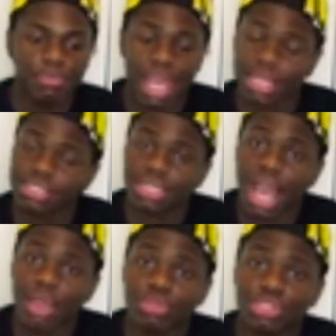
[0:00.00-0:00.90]
Yes,
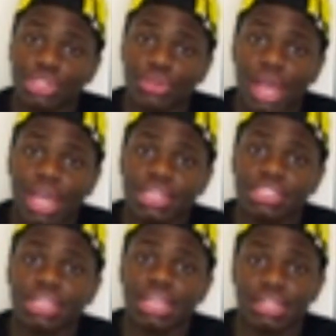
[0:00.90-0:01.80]
I will see you
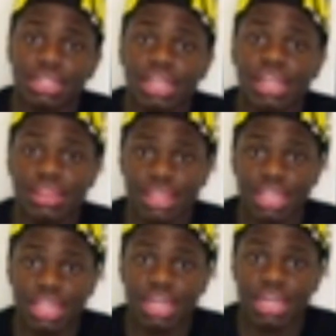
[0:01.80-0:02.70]
guys in
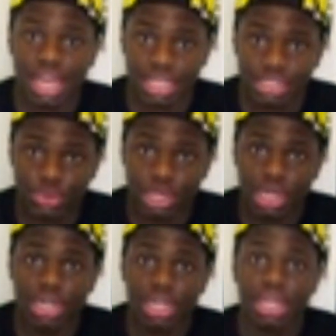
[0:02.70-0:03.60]
the next
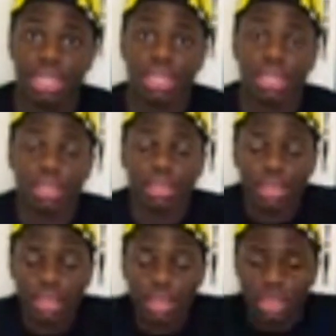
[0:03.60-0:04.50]
one.
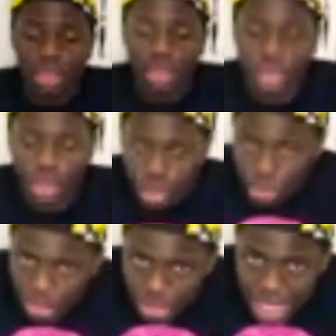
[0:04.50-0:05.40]
Oh,
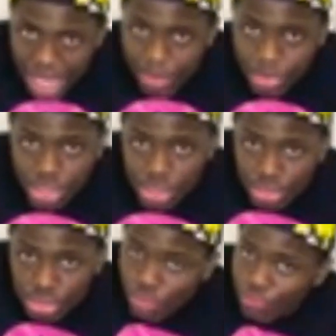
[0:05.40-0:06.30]
Lord, that camera's a
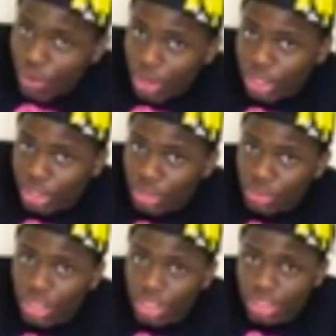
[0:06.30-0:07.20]
little too far, you know.